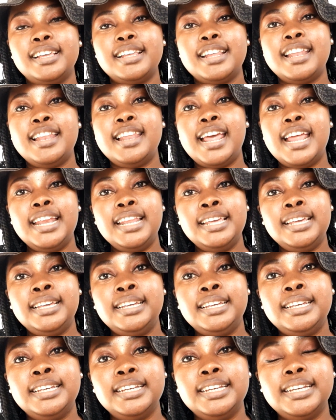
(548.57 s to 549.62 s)

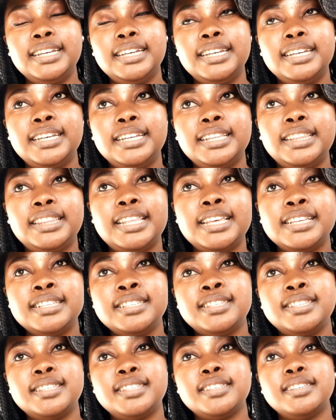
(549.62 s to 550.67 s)
learning
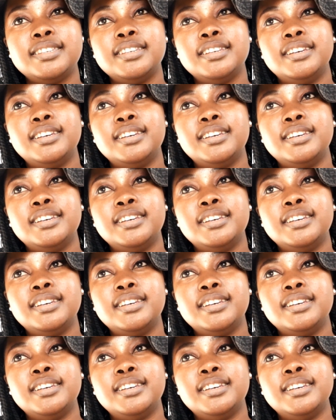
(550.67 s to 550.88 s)
things,